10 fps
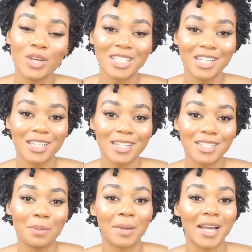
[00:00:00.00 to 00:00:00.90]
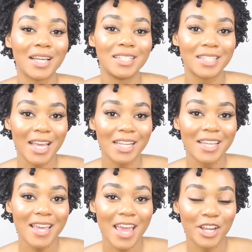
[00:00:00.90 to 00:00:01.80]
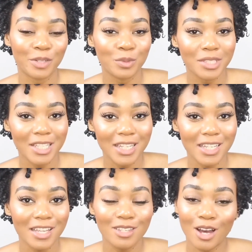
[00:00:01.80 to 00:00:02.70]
which is my daily hair routine.